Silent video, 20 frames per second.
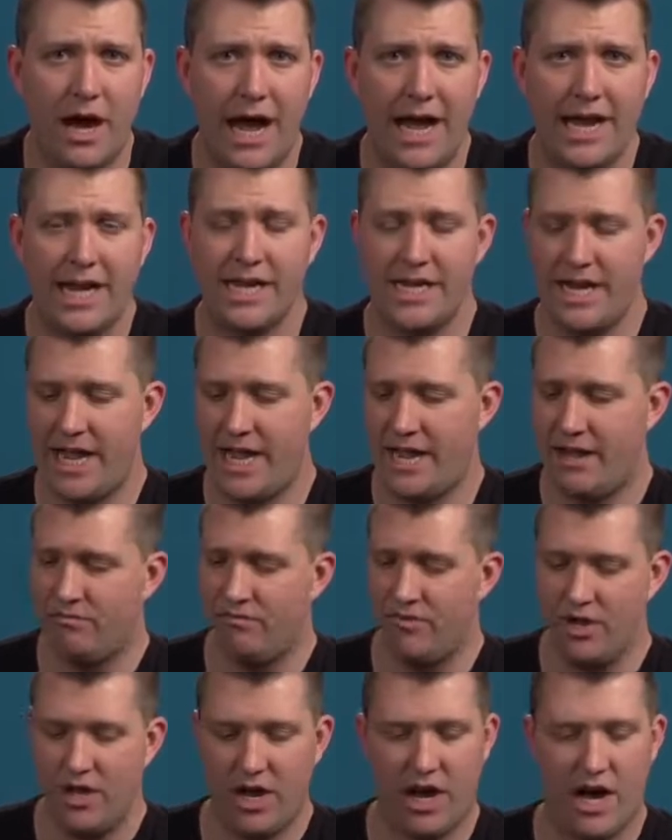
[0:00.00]
I can
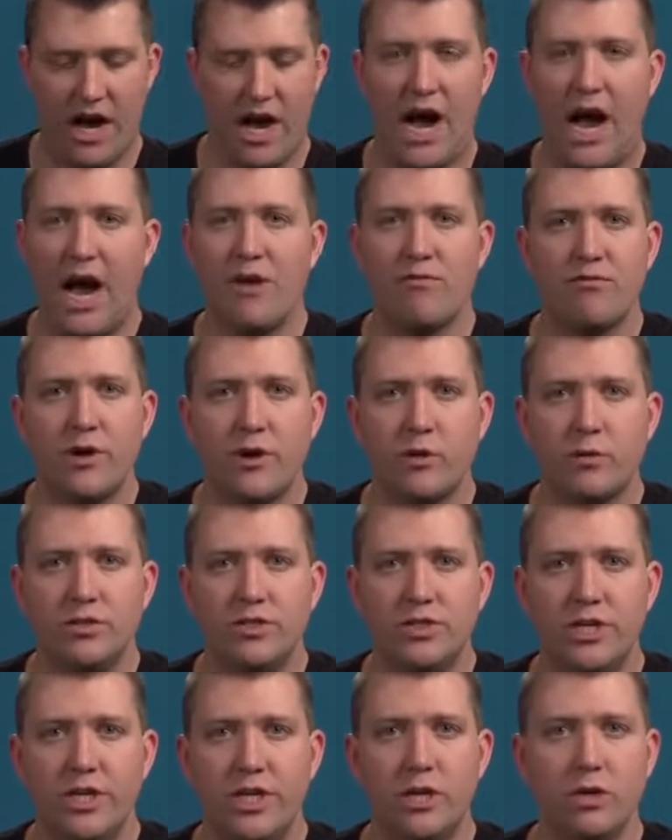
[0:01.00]
have a high
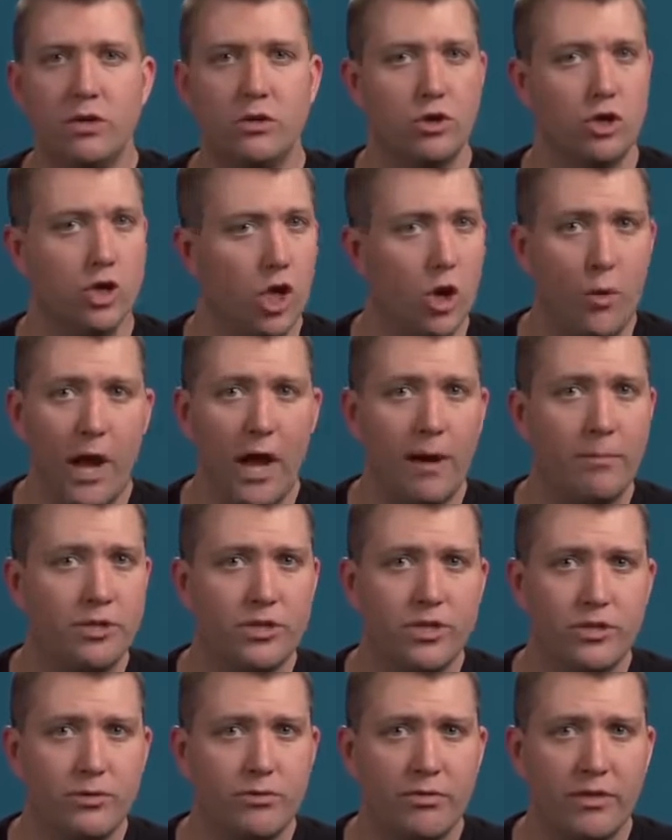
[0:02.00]
frequency, low
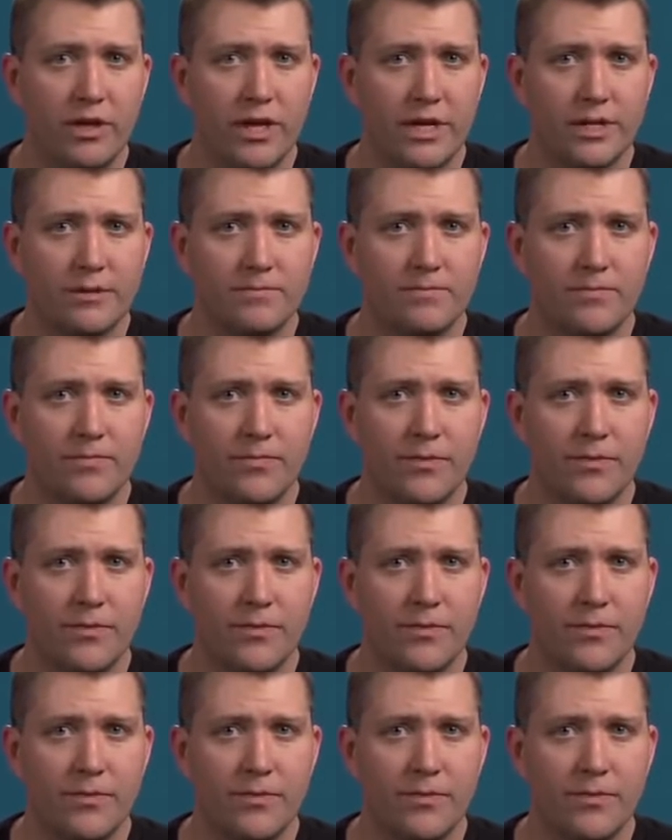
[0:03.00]
amplitude thing.